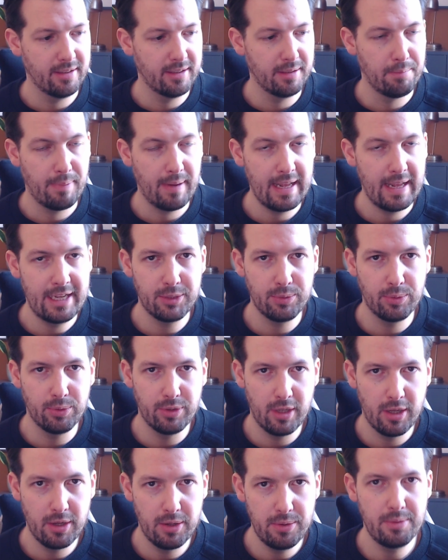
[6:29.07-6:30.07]
The players will
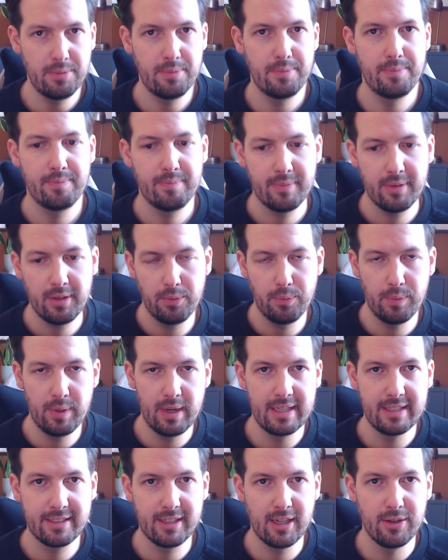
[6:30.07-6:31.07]
know
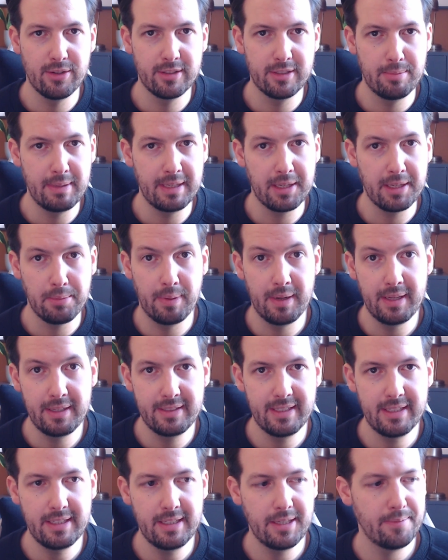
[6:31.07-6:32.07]
when it's going to be
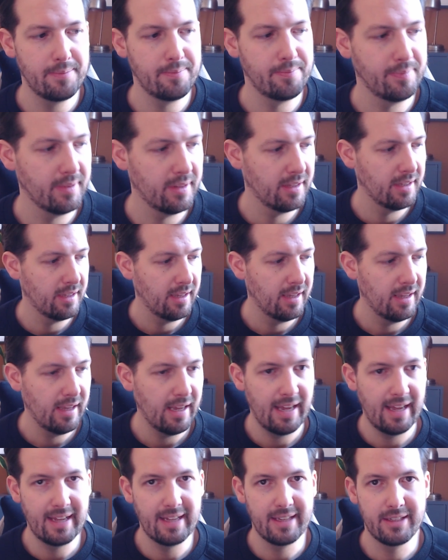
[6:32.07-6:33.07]
completed,
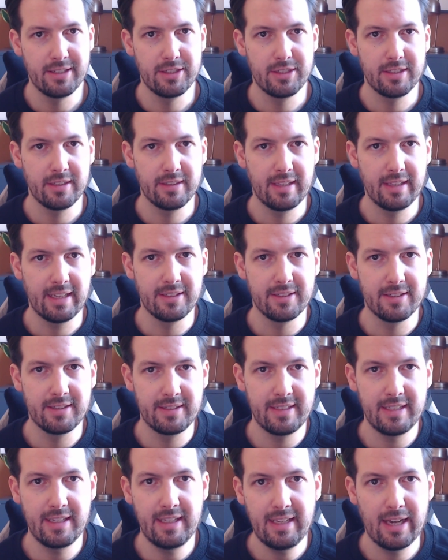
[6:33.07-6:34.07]
and they can
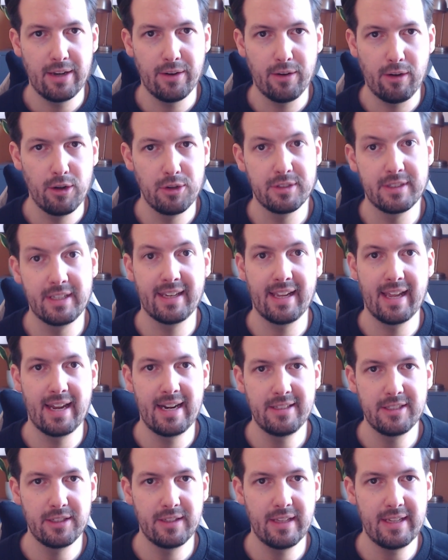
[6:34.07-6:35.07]
see how close they're
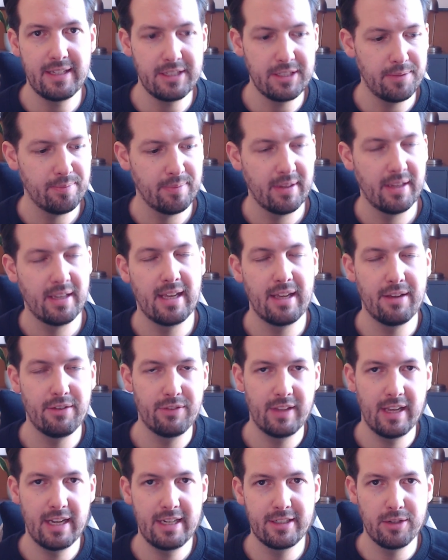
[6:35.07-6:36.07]
getting to that.
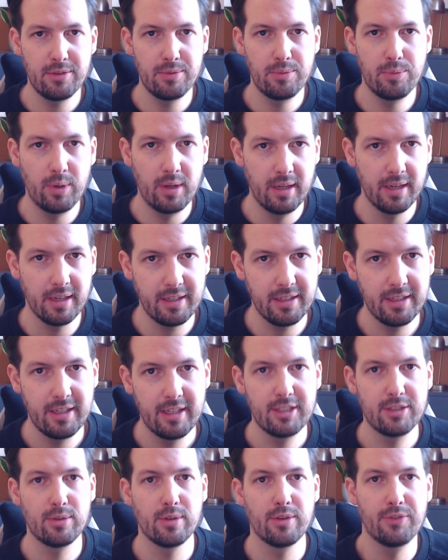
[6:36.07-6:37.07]
If they don't work
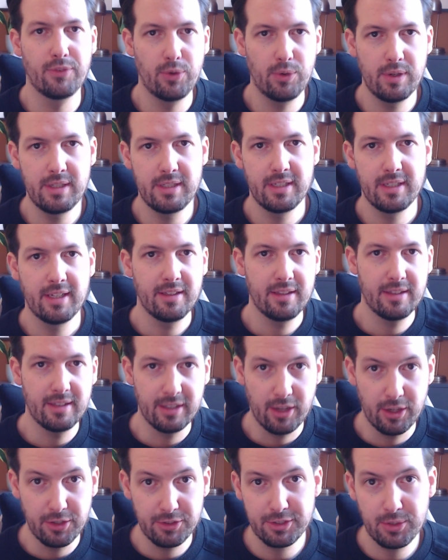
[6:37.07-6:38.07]
to avoid the
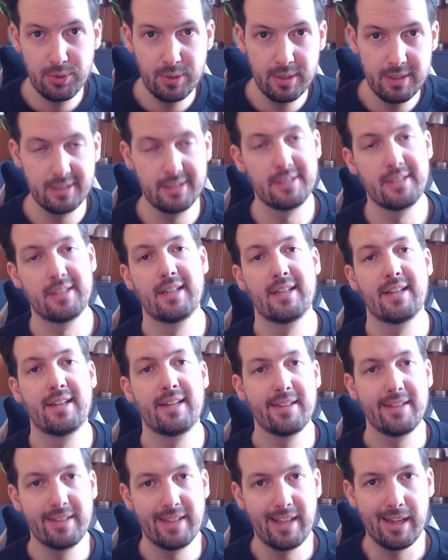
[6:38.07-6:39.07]
consequence,
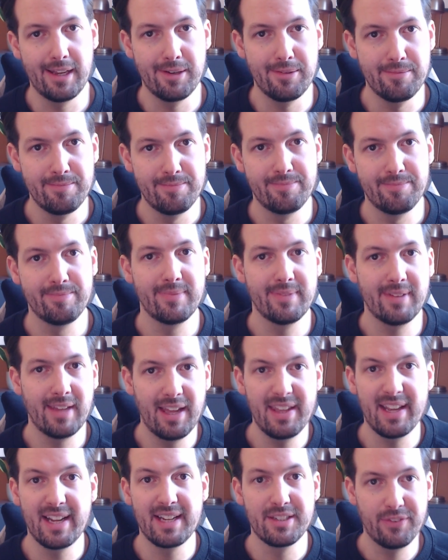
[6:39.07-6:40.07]
then
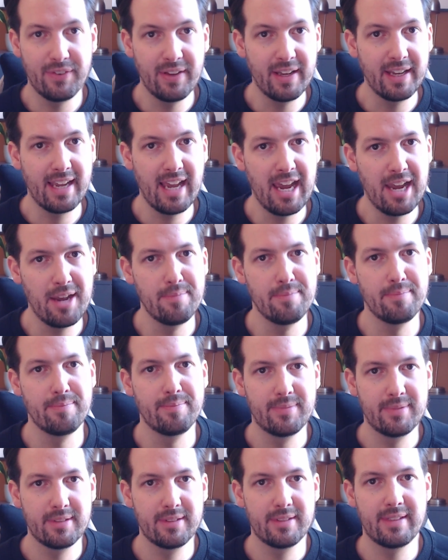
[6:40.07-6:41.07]
I think it's fair
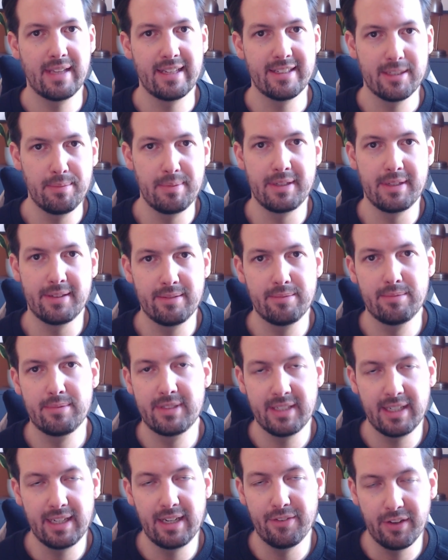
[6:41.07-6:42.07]
game that something
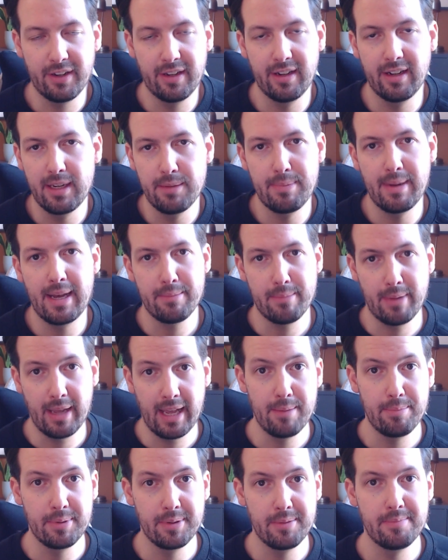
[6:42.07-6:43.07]
significantly bad might
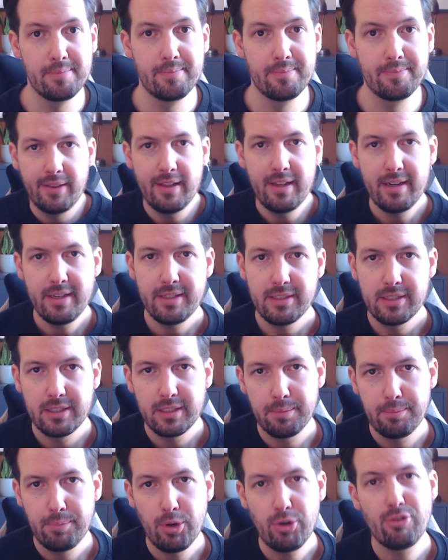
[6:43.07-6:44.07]
happen. And that is
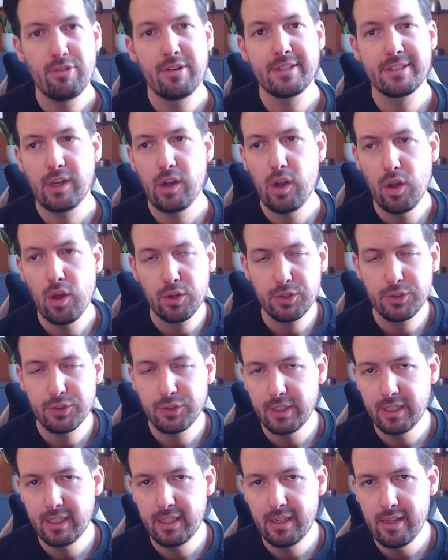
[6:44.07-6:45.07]
progress
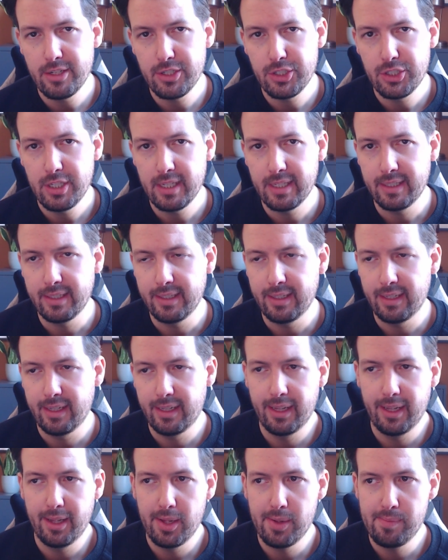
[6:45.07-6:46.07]
clocks in a nutshell.
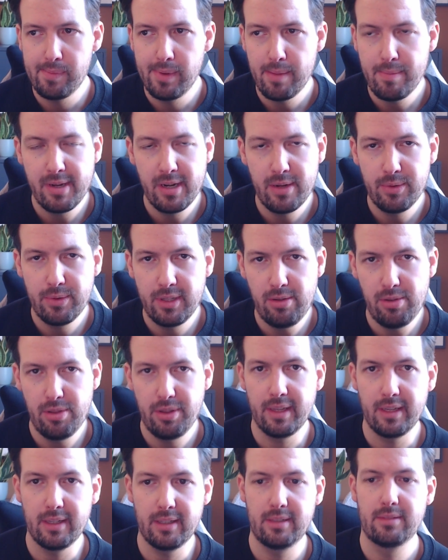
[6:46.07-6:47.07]
Let me know what you
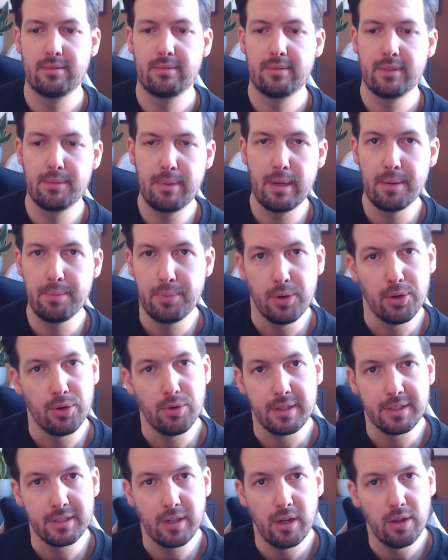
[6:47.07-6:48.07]
think about
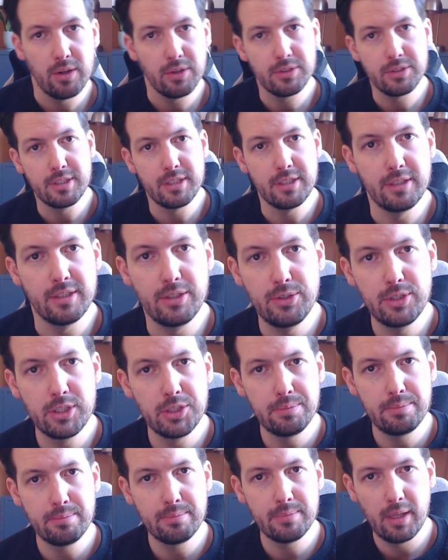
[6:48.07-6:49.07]
progress clocks. Do you use
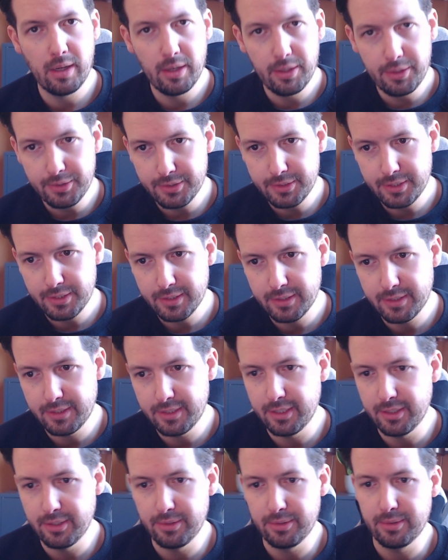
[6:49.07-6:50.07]
them a lot?
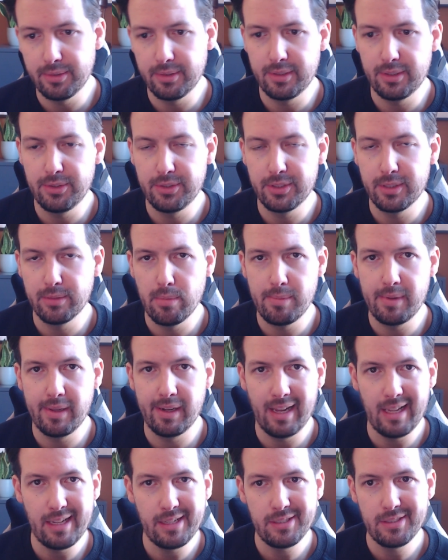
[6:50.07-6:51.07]
Do you use them a bit
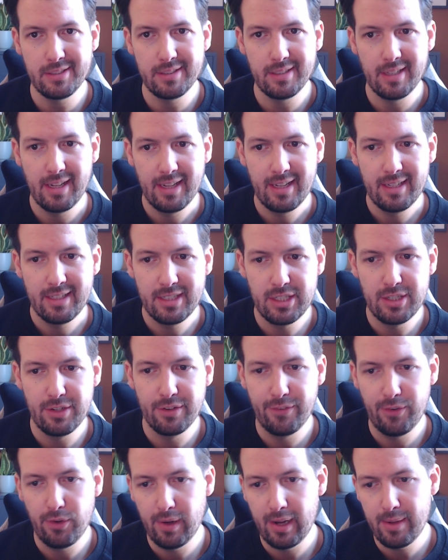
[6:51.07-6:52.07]
less? Did you
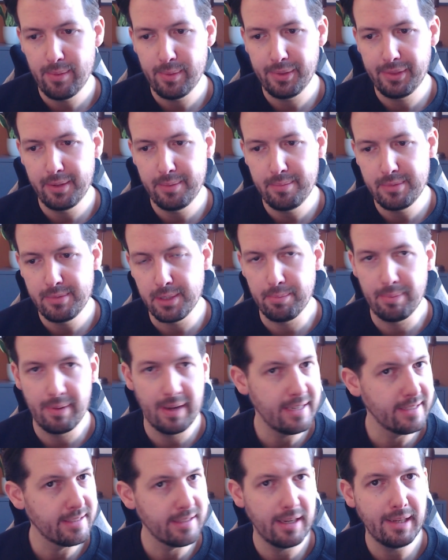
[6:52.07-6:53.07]
fall out with them? Do your
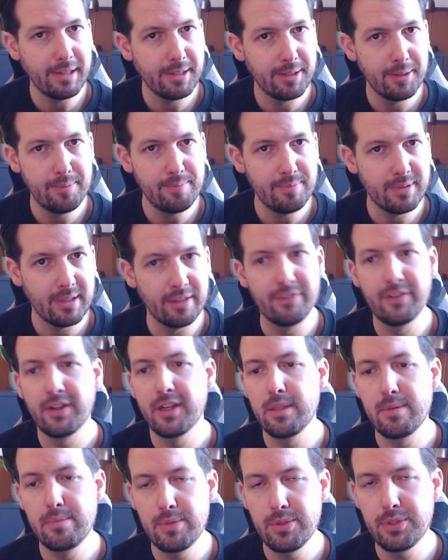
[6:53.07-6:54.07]
players like them? Do they
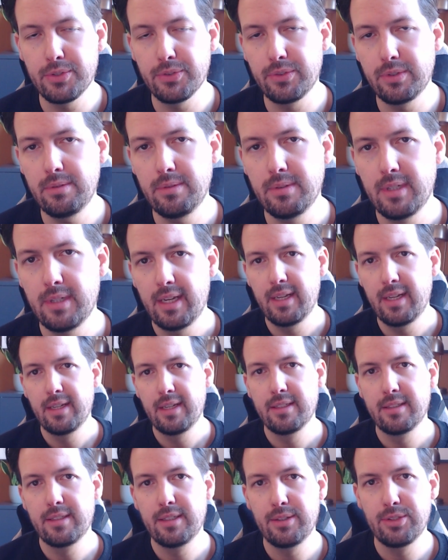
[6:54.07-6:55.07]
find them useful?
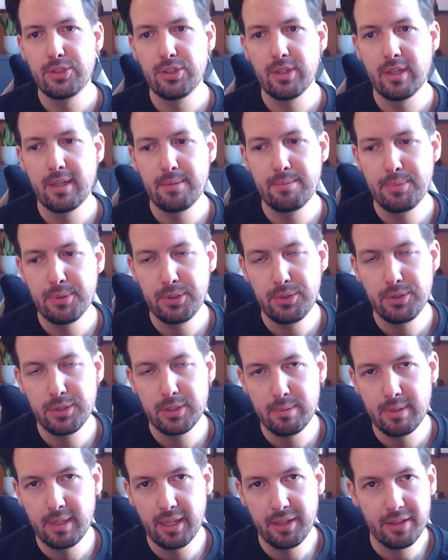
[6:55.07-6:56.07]
Do you try and use
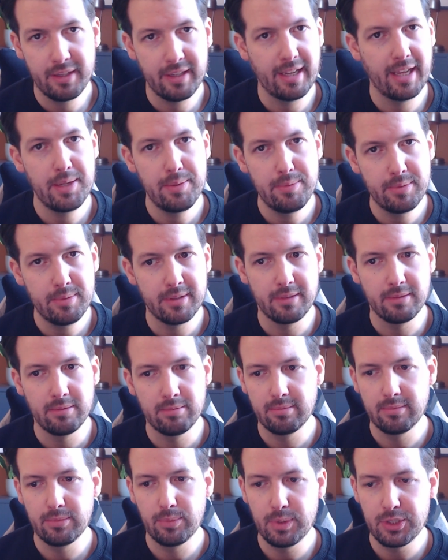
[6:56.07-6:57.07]
them in other games,
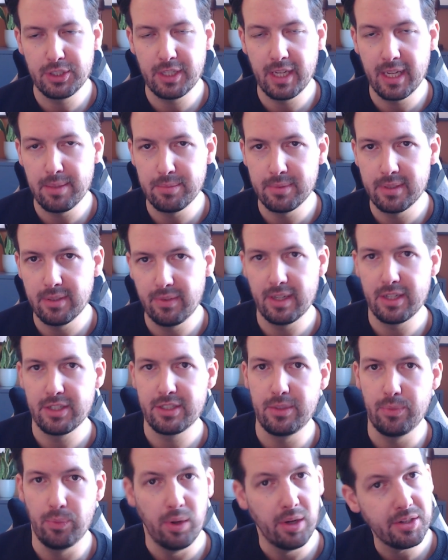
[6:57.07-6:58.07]
and which games have they
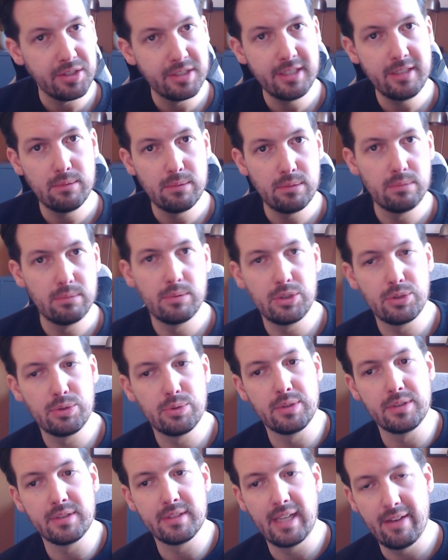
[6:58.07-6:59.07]
actually worked in? Which
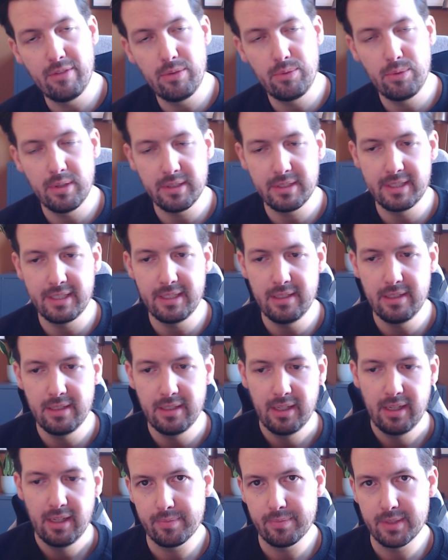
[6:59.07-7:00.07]
ones they haven't worked in?
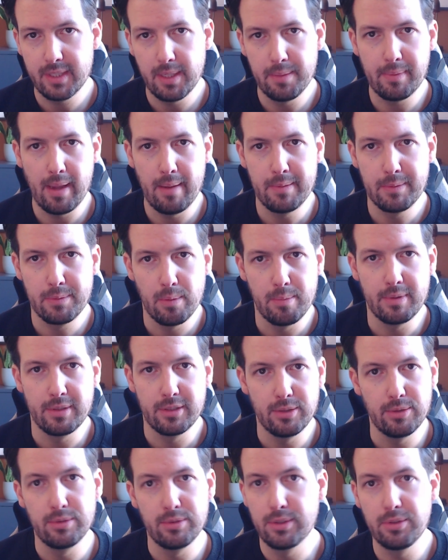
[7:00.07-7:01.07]
Some games probably
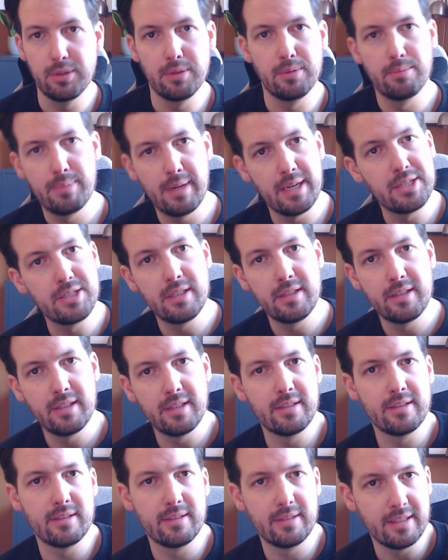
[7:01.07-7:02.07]
do them better
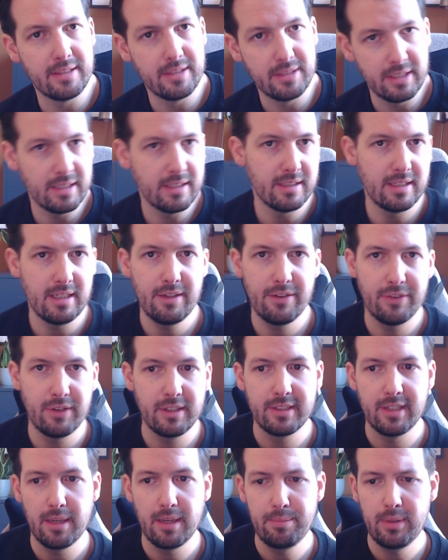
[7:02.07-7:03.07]
than D&D, for
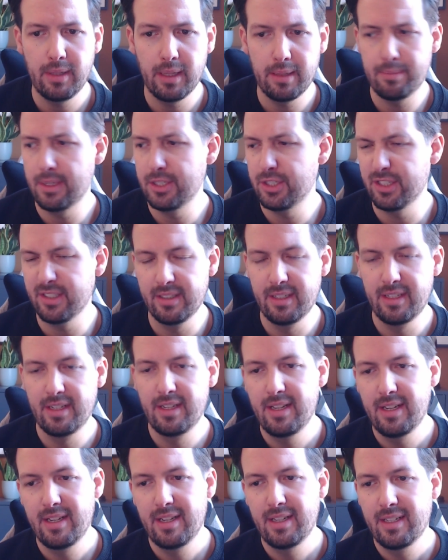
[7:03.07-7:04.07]
example. I imagine
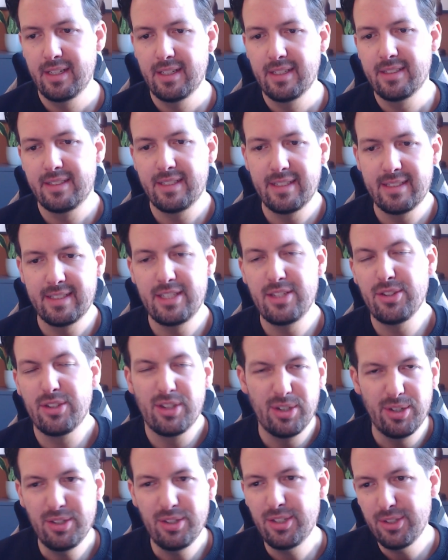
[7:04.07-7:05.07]
D&D you
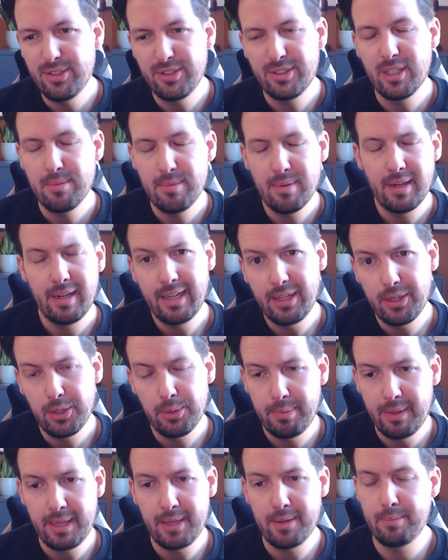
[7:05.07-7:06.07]
could use them a little
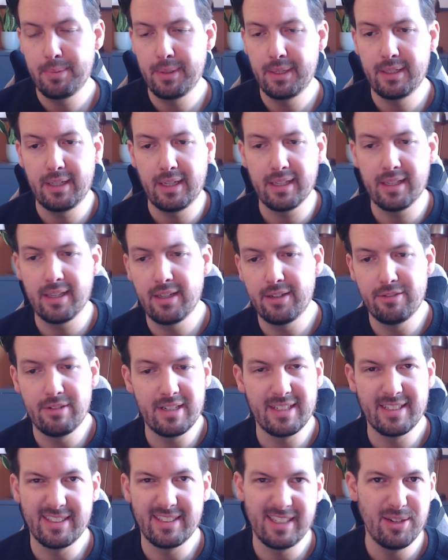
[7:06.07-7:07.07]
bit, but I can't
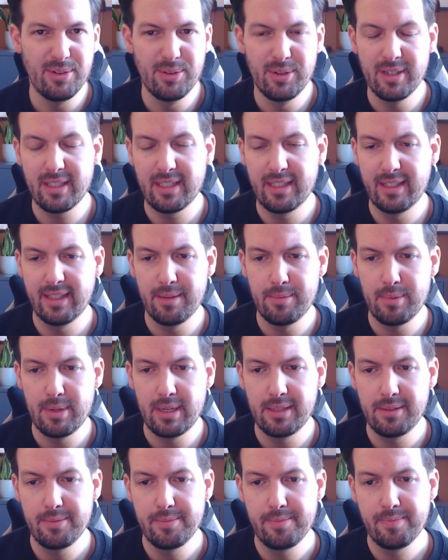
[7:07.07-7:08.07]
really see it working that
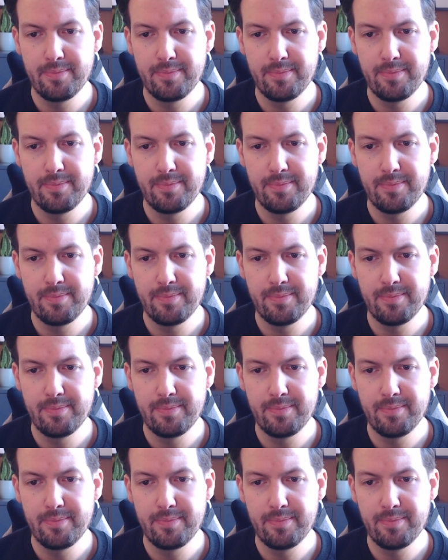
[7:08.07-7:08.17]
well.